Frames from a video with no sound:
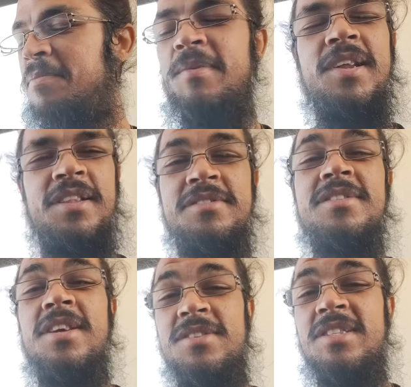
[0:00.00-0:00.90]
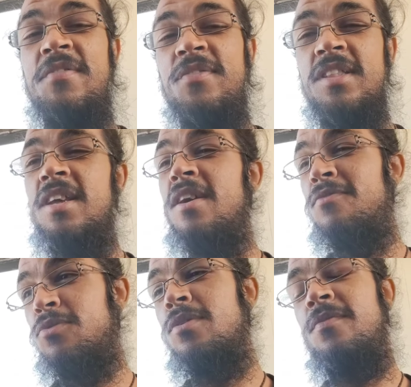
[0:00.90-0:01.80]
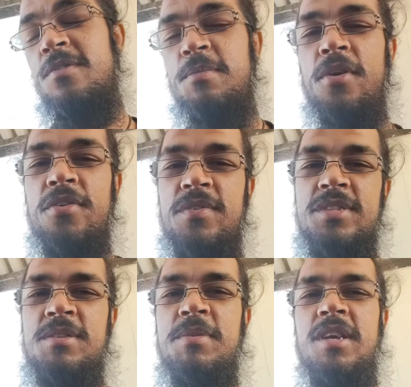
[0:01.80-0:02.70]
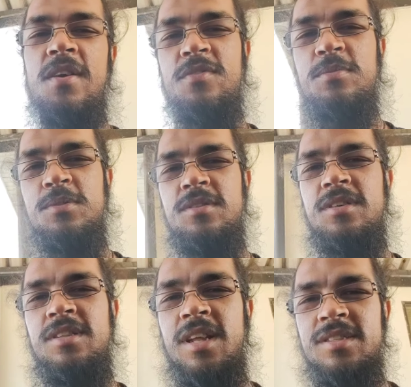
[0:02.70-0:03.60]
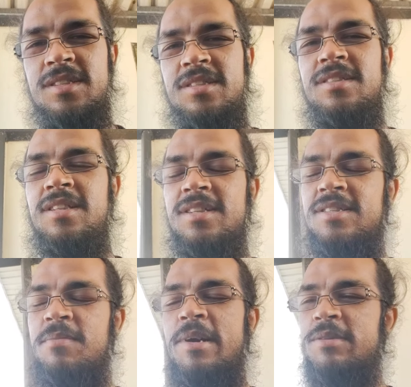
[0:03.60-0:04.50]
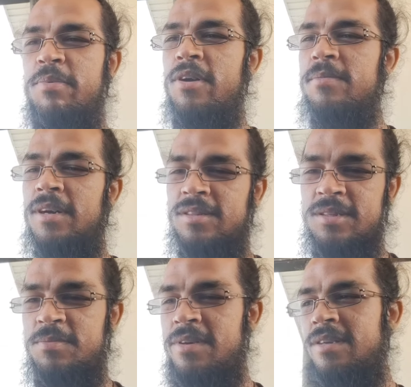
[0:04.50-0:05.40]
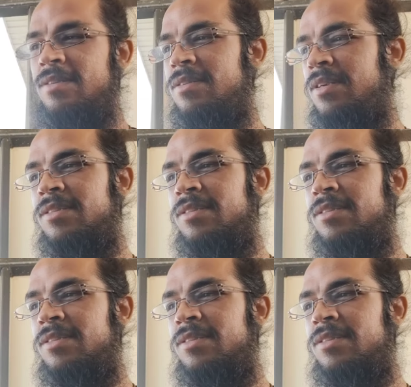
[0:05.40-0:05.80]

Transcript: but there's there's definitely enough room for both of us to be comfortable, and that's that's the best part about this bed.